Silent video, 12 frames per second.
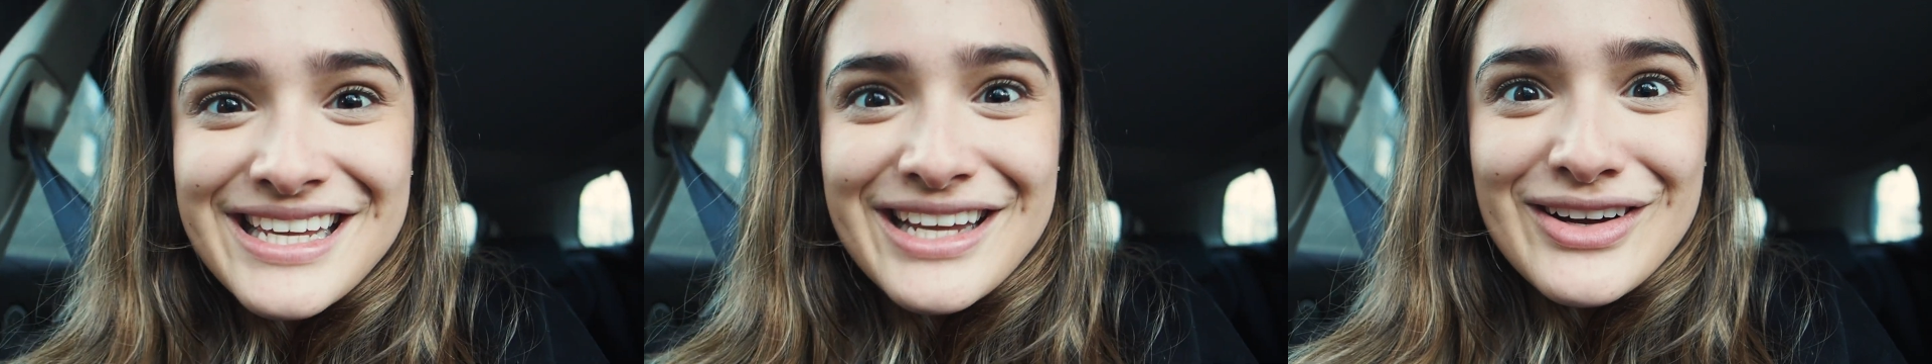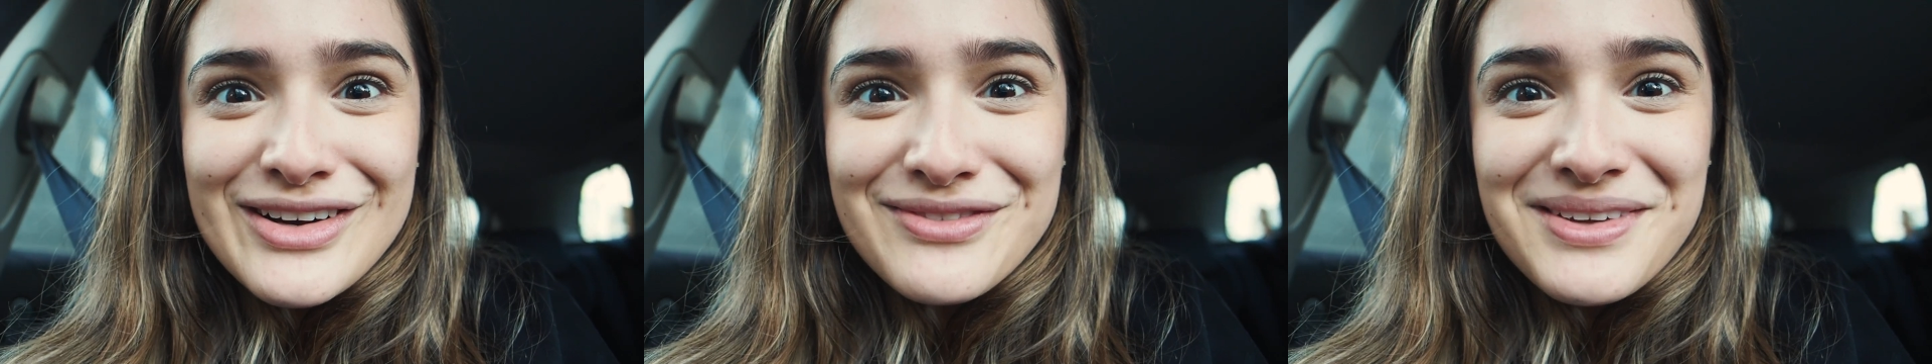
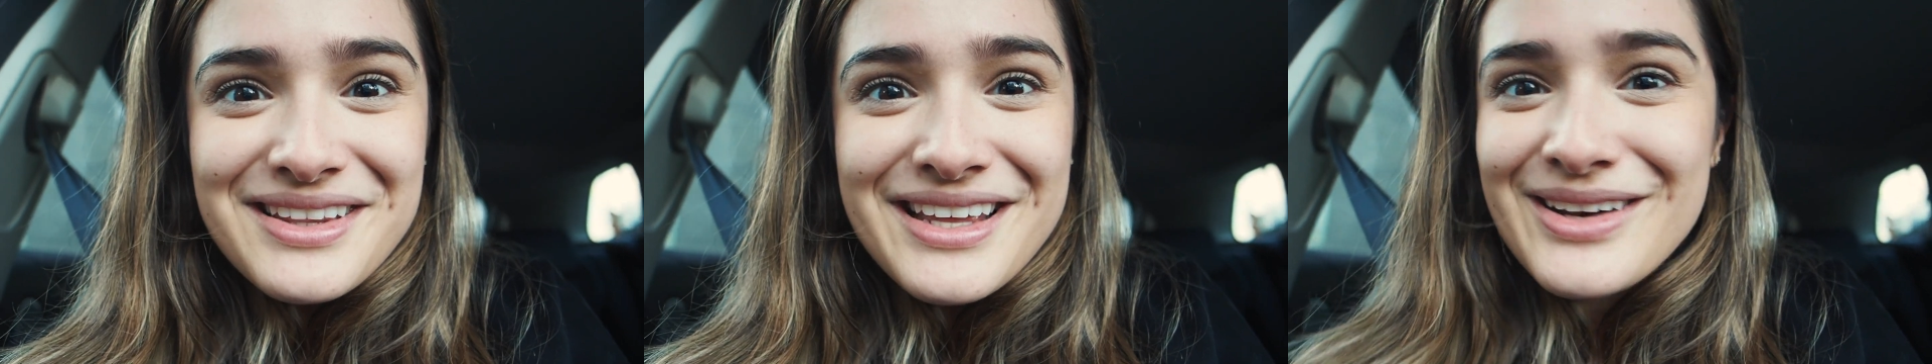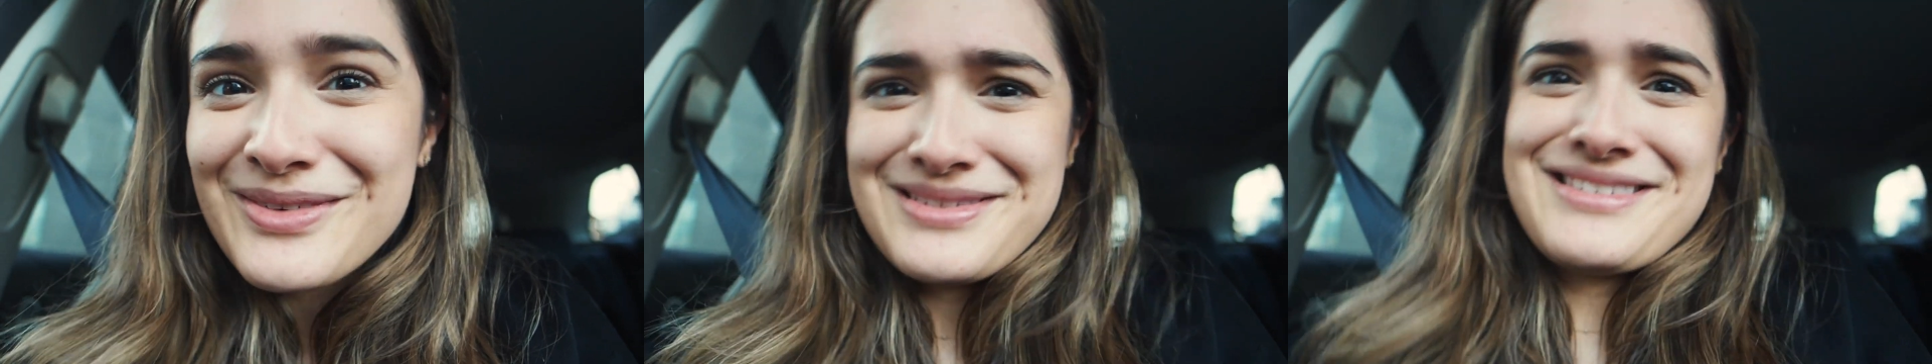here in
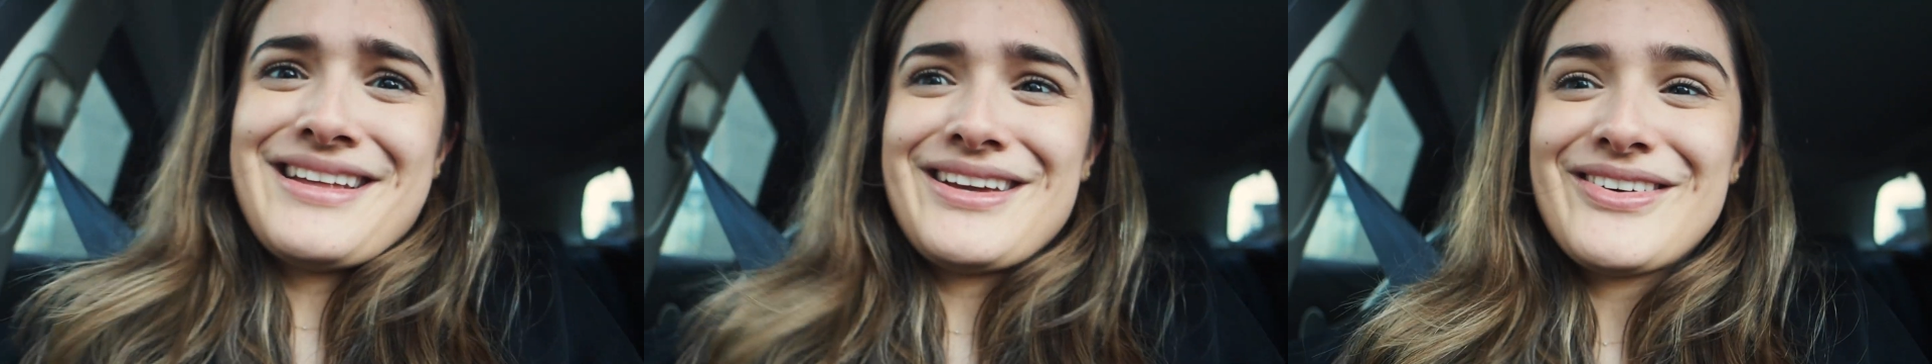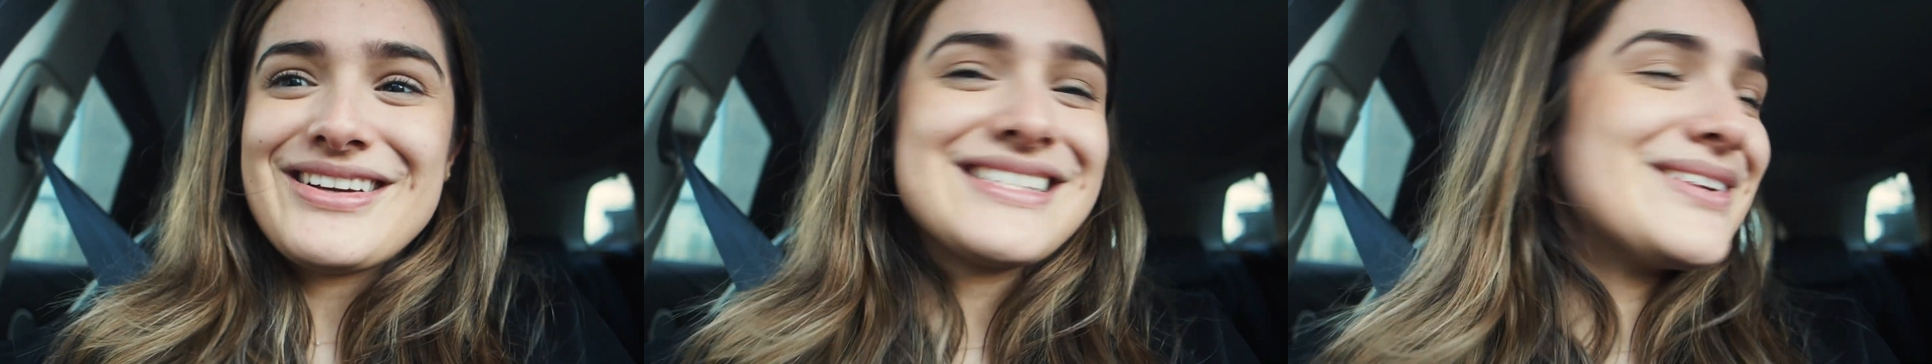Finland. Wasn't
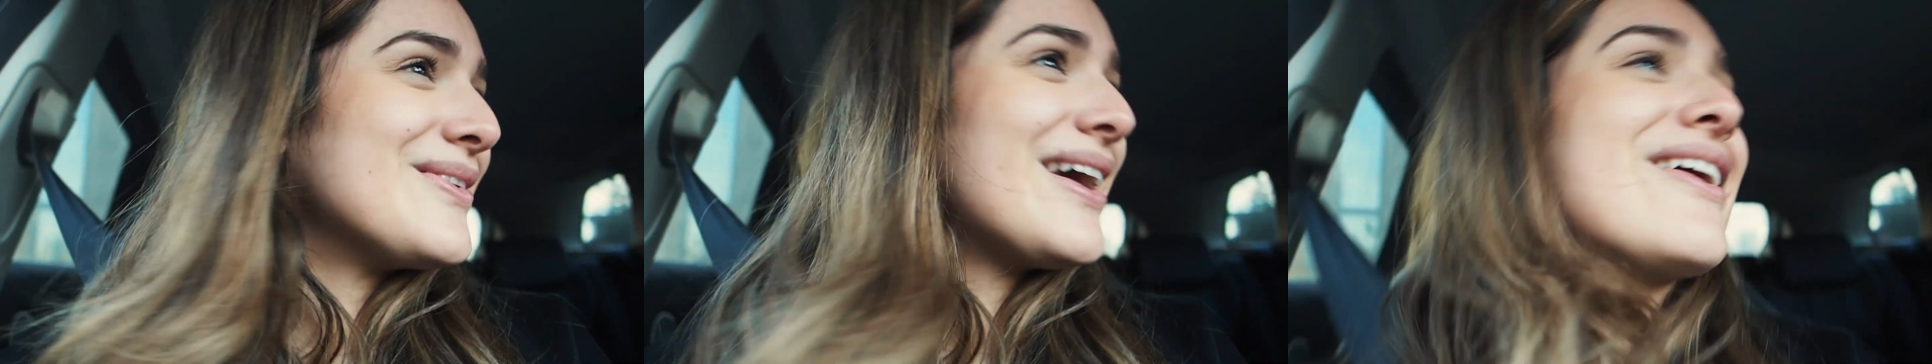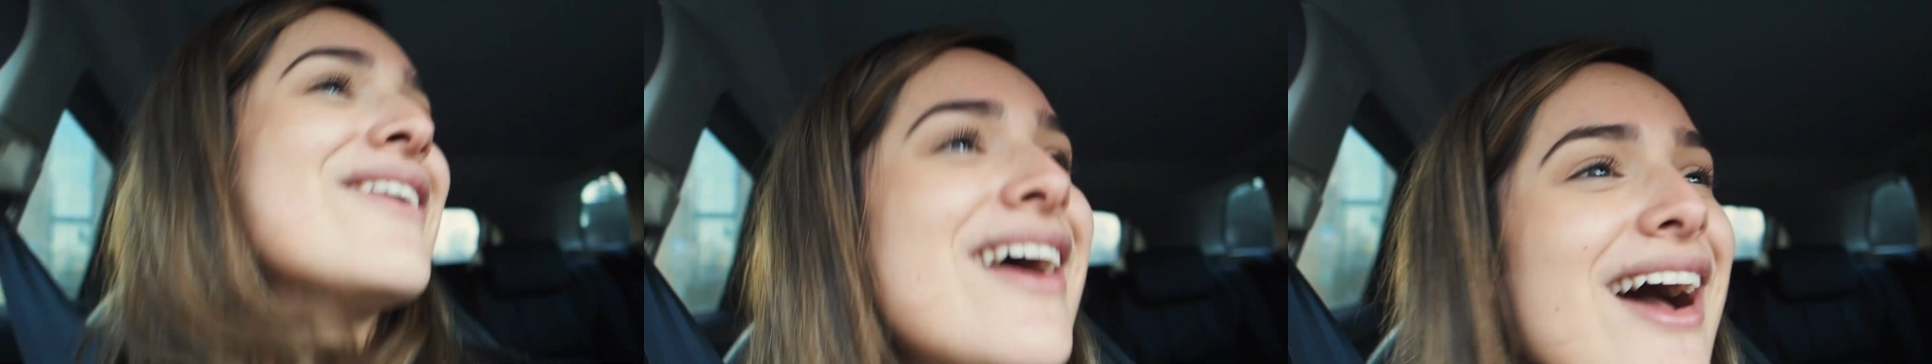that crazy?
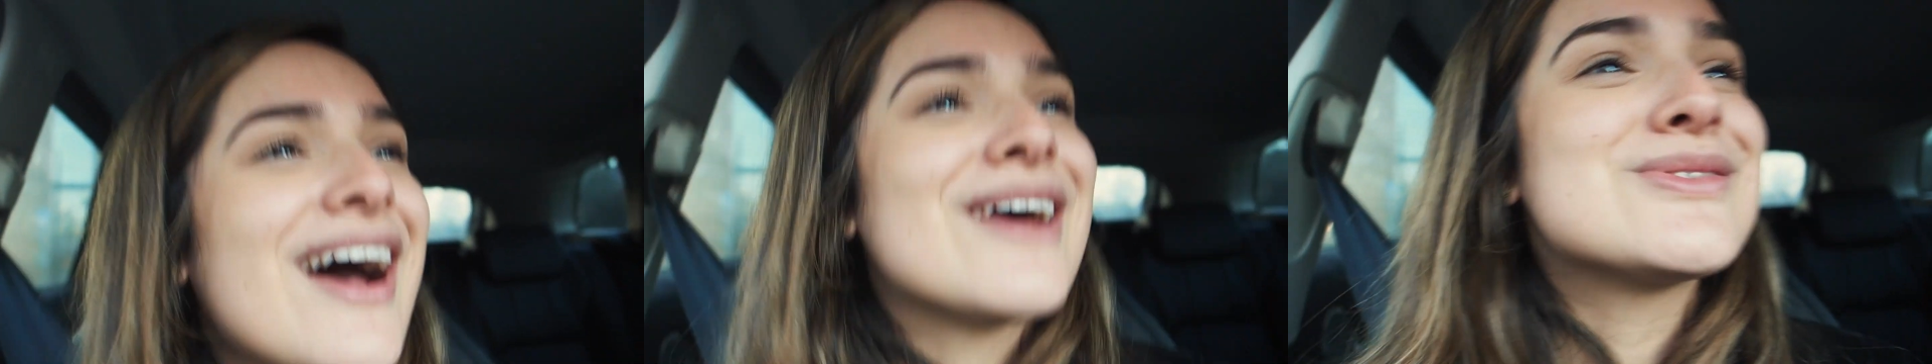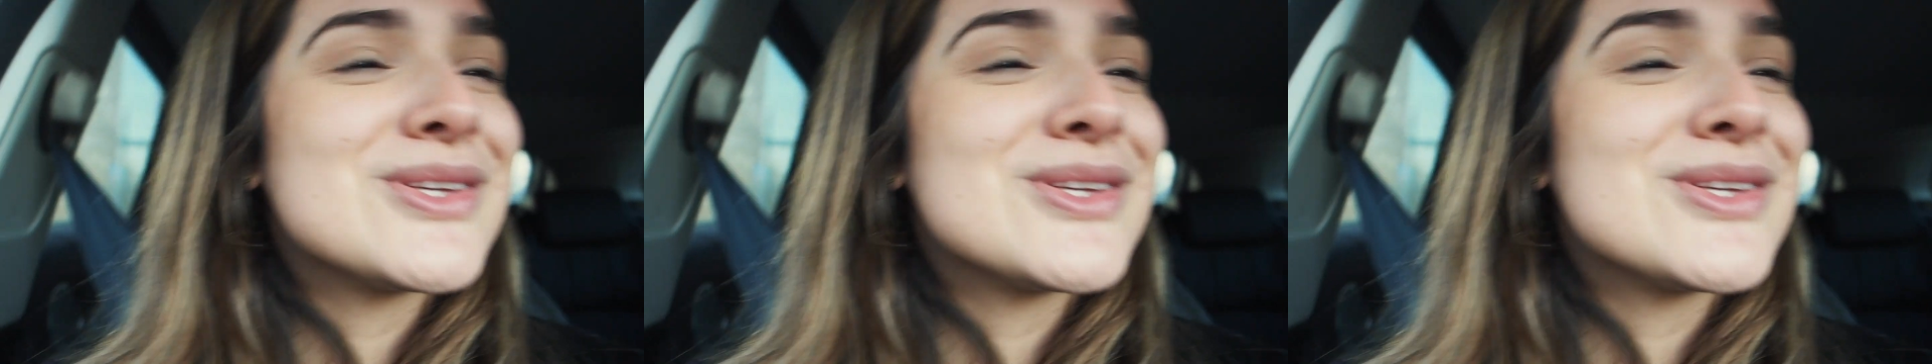Wow. Um,